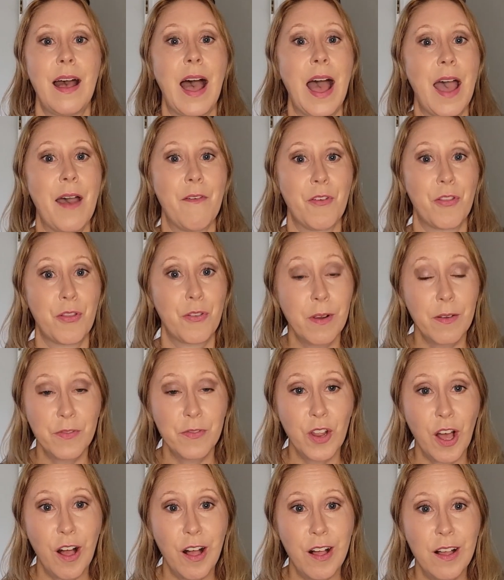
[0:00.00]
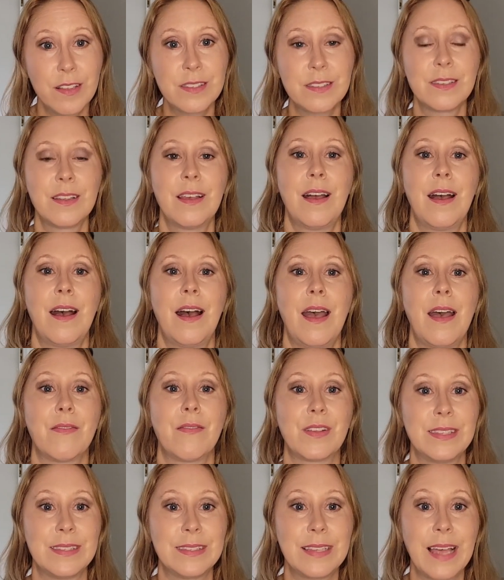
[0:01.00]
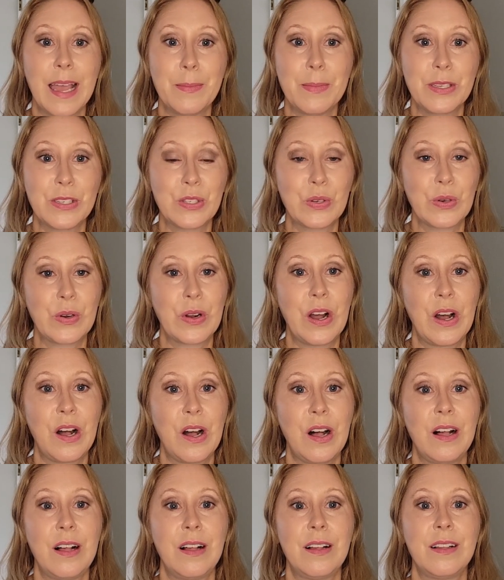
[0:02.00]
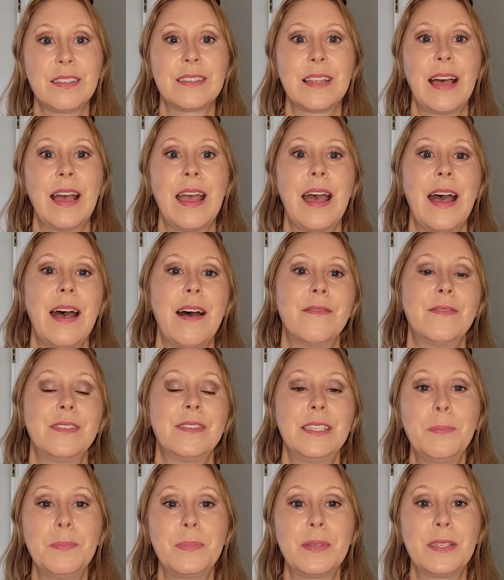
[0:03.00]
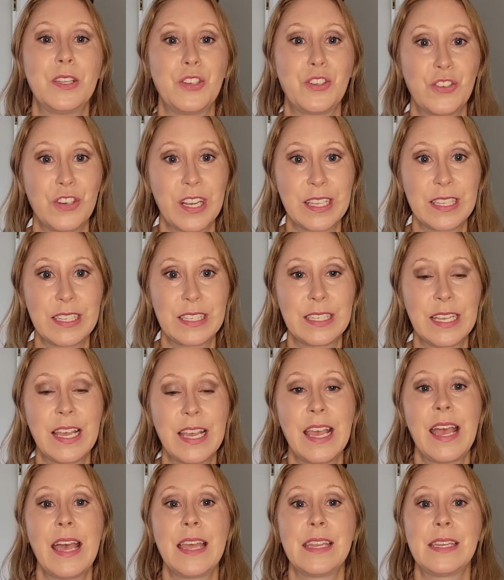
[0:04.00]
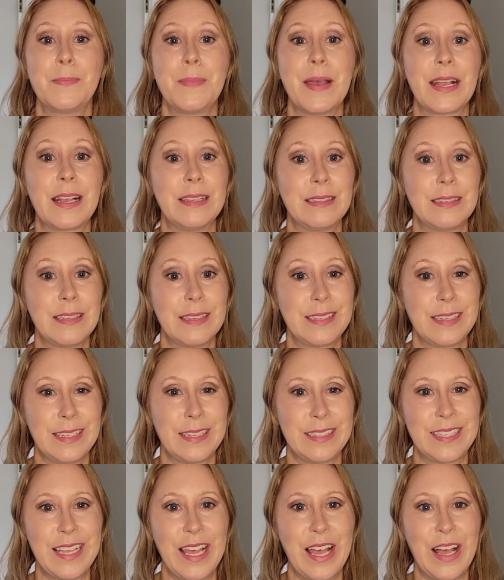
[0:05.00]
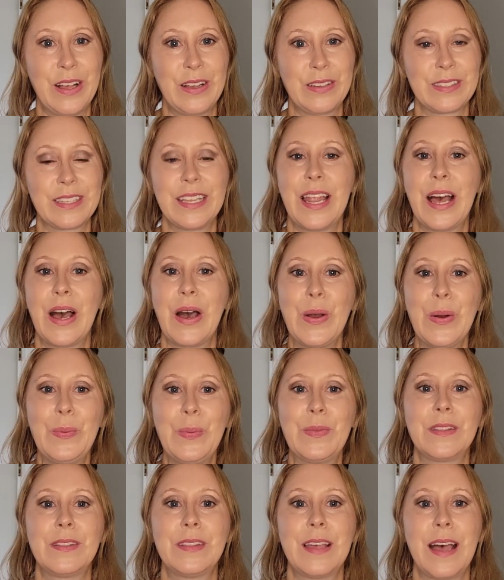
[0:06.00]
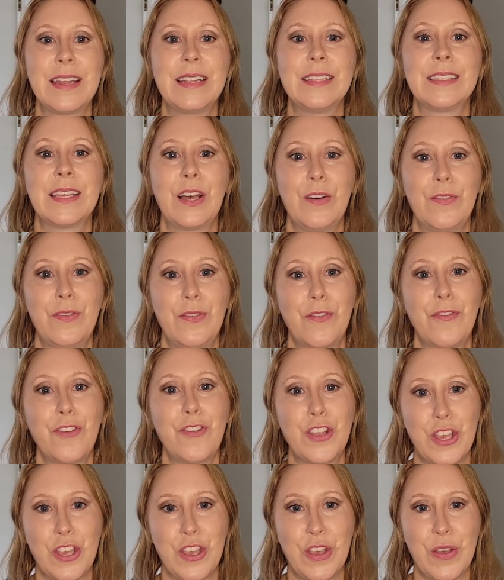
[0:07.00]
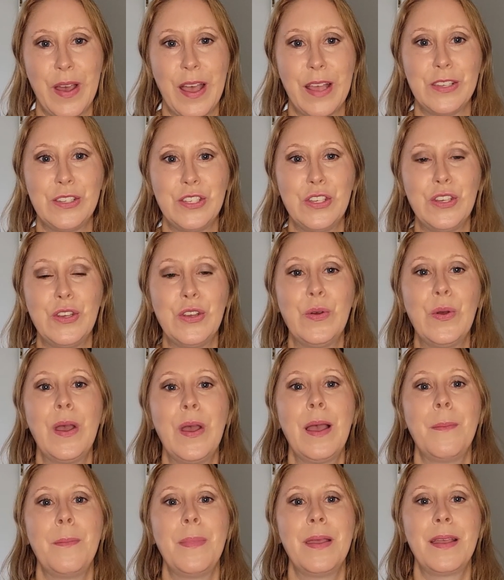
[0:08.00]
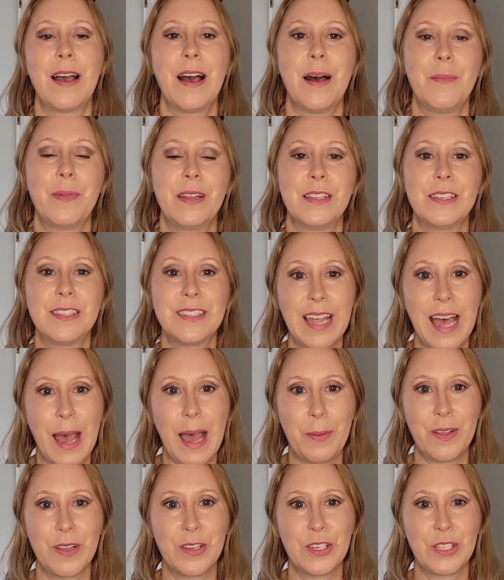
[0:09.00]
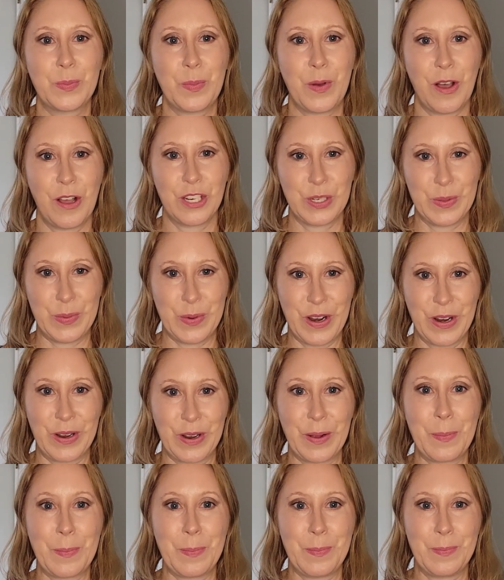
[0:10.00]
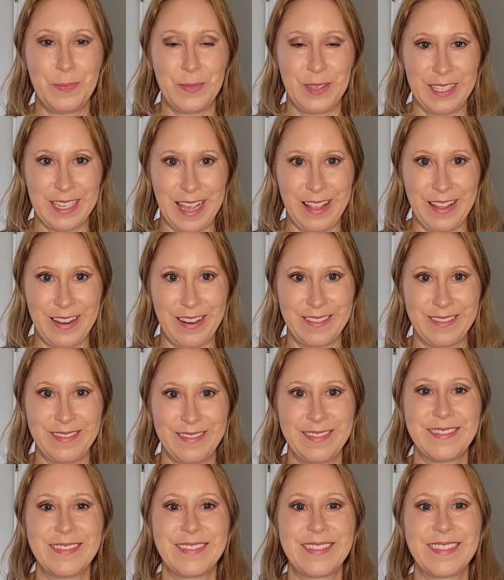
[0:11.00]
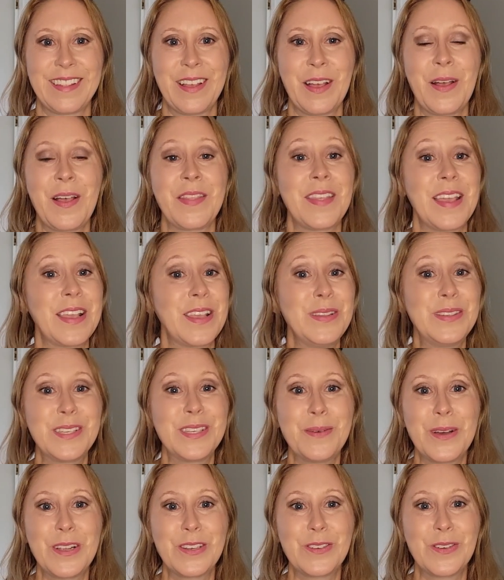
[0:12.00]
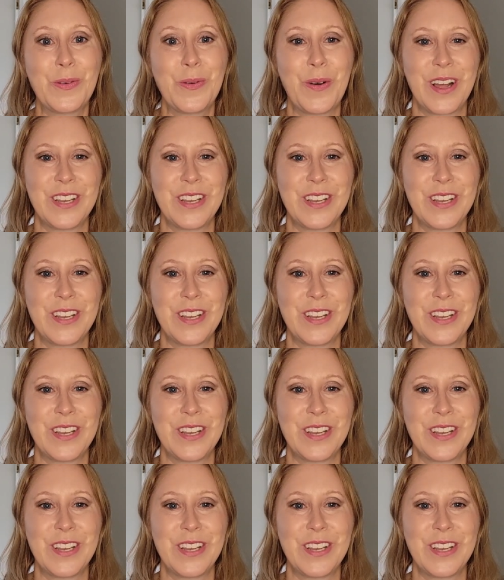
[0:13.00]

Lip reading: I have thrift hauls, I have consignment store hauls, I have tips and tricks to make consistent sales, and I hope that is helpful for you as you become an established Poshmark bestseller. Thank you so much for